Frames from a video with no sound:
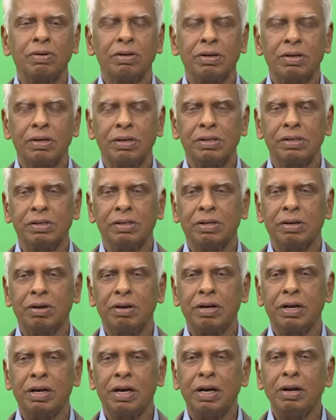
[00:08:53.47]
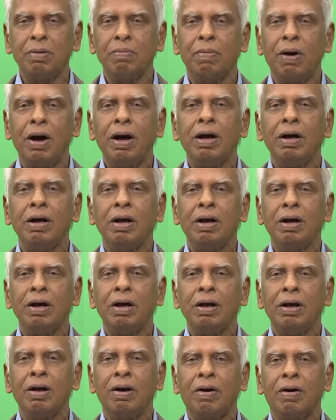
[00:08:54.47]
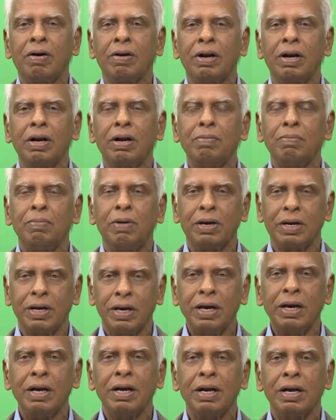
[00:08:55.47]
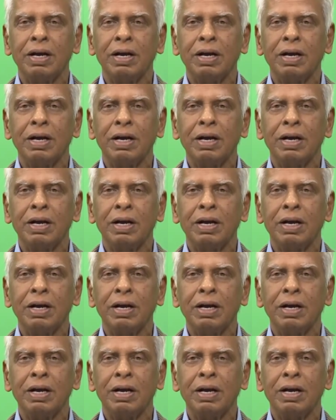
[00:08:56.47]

is Hidimba or Hidimbaki,